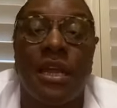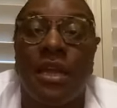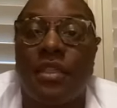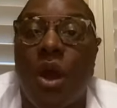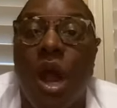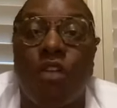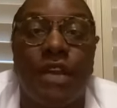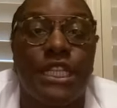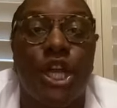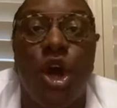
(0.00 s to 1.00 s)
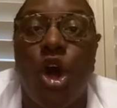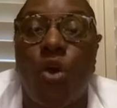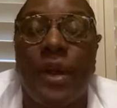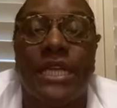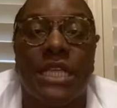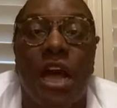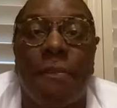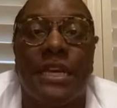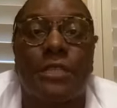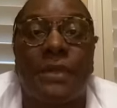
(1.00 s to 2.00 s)
the heart rates are always
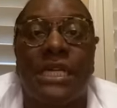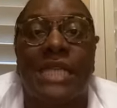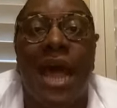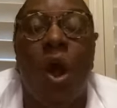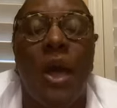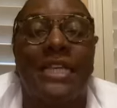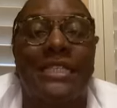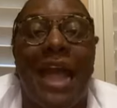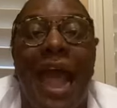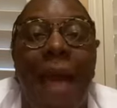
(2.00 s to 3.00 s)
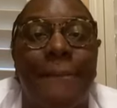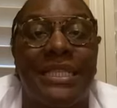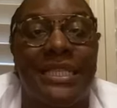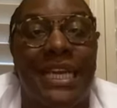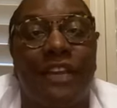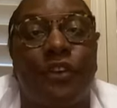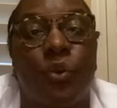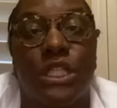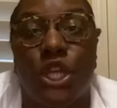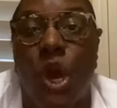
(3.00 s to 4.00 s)
up, and it's because the heart is compensating for
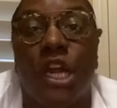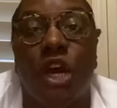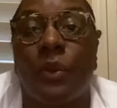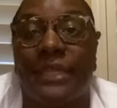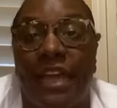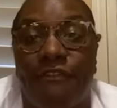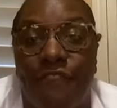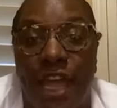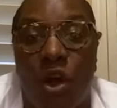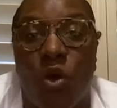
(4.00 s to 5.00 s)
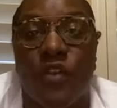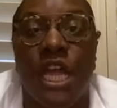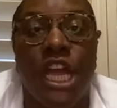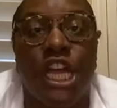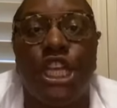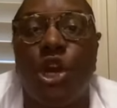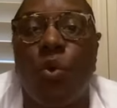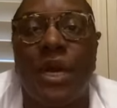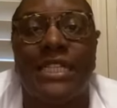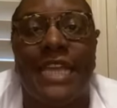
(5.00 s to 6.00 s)
what's going on with that valve, and you don't
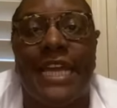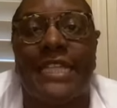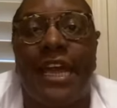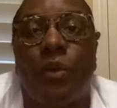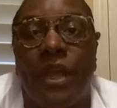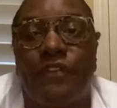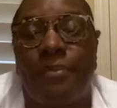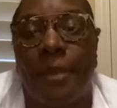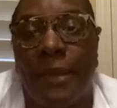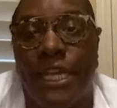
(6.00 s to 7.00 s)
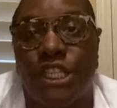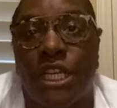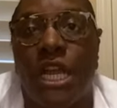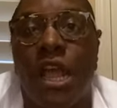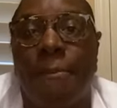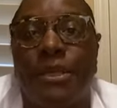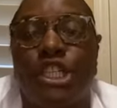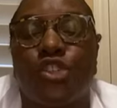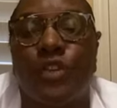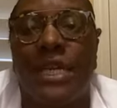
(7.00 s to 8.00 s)
want to take that away from the patient. But
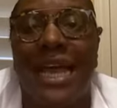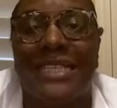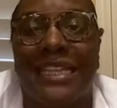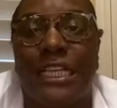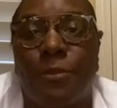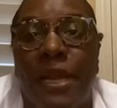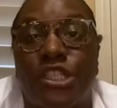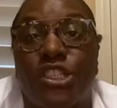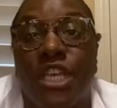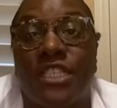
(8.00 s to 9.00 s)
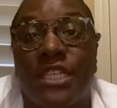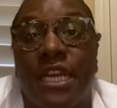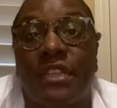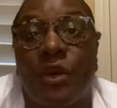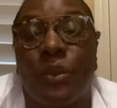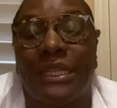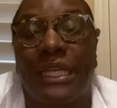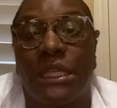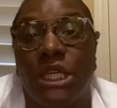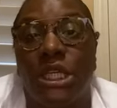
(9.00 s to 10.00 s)
just realize that these patients are sicker than what
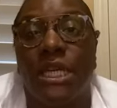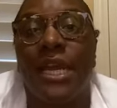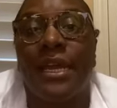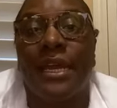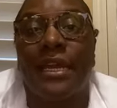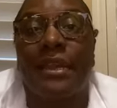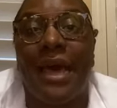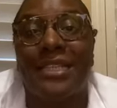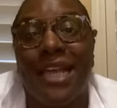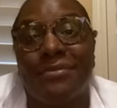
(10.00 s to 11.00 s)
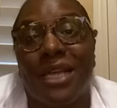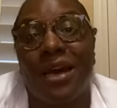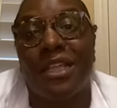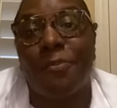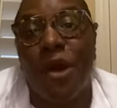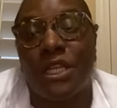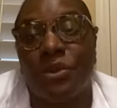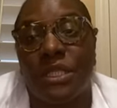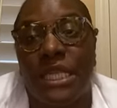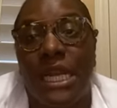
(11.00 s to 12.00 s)
they look, and a lot of times the other part
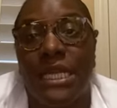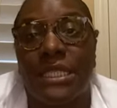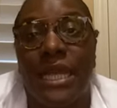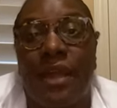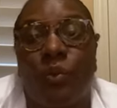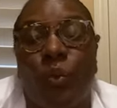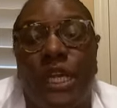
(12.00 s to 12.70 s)
you'll see is that we